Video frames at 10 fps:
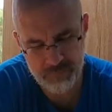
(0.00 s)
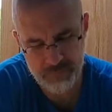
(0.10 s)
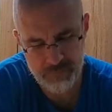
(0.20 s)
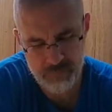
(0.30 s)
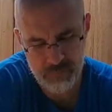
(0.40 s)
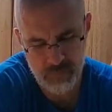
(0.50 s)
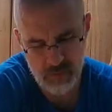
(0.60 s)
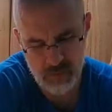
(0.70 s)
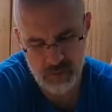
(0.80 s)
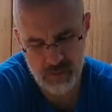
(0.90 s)

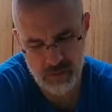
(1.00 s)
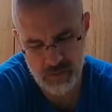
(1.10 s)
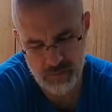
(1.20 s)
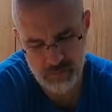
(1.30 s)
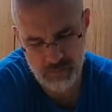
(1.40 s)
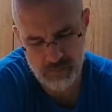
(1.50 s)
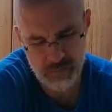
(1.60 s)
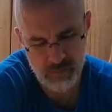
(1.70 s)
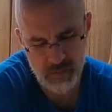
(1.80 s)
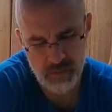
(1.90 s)

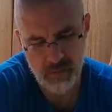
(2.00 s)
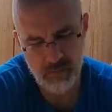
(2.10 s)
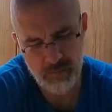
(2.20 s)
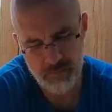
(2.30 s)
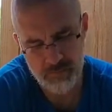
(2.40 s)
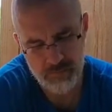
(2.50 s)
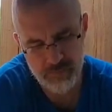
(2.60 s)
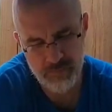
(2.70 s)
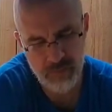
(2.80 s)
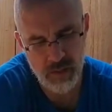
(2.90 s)

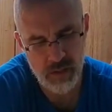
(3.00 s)
Nobody speaks.